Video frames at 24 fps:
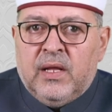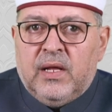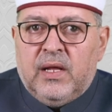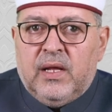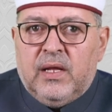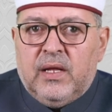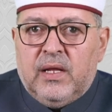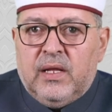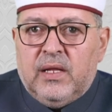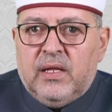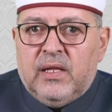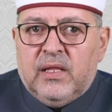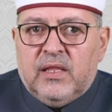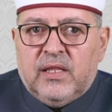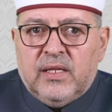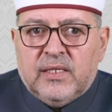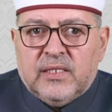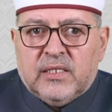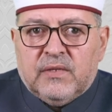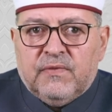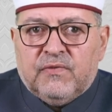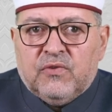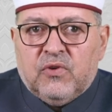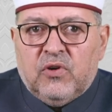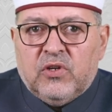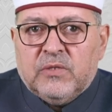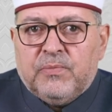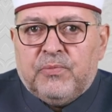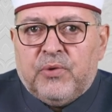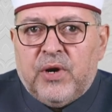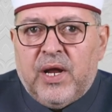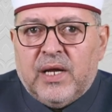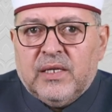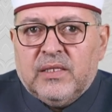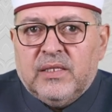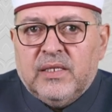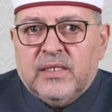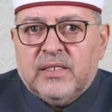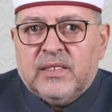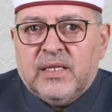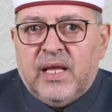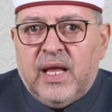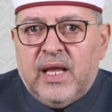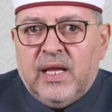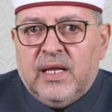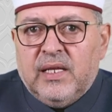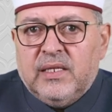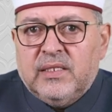This, of course, practice
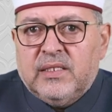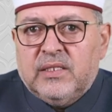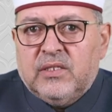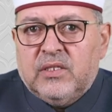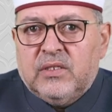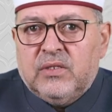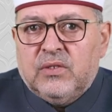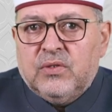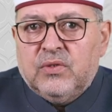aids